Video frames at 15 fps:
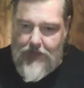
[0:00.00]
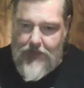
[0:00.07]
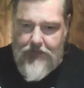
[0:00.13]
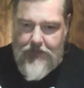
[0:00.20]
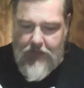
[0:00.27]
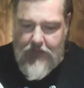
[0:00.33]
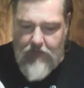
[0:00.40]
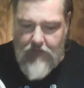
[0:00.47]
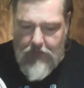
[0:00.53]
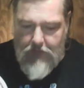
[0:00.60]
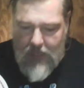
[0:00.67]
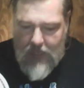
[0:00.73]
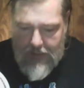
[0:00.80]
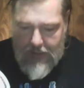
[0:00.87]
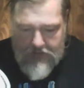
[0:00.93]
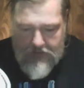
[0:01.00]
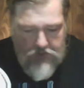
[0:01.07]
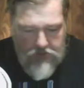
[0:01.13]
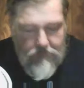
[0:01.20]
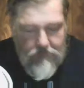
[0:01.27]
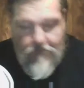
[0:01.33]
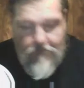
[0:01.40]
Thank you very much.
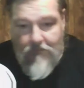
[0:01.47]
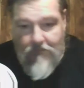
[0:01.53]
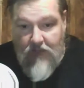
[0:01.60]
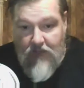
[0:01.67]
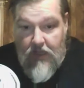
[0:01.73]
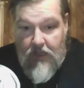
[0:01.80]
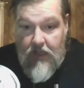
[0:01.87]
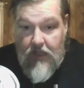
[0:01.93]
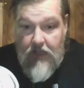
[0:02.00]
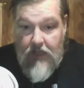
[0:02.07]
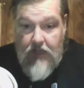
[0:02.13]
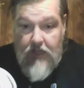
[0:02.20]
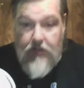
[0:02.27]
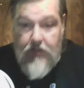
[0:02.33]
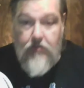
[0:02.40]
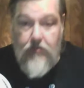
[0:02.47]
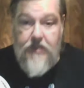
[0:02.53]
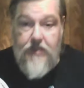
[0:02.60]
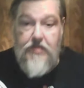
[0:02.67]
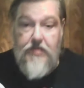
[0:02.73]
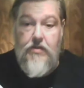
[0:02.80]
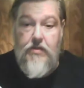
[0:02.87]
Nearly
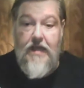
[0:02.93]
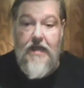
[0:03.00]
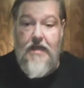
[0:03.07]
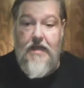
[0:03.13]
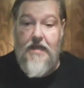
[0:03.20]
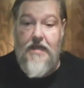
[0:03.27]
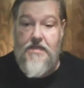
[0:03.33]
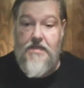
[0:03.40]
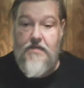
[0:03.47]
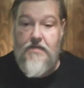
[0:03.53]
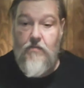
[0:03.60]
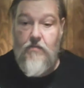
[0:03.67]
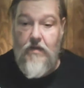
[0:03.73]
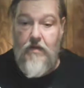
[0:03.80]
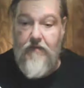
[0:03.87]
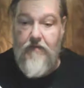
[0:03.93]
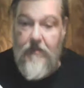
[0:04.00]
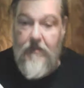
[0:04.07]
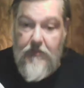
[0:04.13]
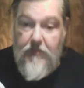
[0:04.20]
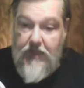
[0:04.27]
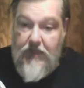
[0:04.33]
2 decades into one of
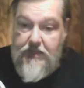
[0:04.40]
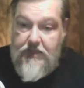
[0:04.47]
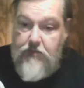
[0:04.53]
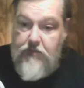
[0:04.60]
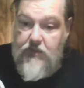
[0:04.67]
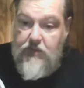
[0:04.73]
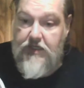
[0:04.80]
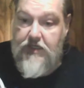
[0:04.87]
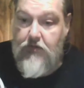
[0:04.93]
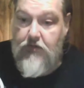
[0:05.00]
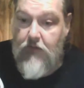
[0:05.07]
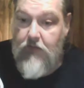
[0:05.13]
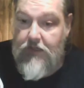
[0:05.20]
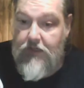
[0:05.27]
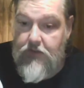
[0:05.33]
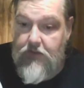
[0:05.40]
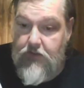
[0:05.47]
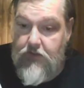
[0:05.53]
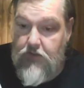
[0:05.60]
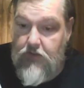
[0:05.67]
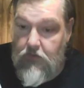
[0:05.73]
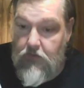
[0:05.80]
MMA's most underrated
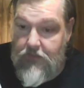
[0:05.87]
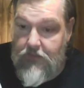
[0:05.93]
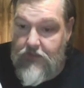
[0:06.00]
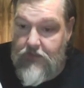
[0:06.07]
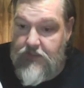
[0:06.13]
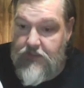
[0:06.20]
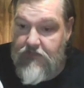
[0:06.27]
careers,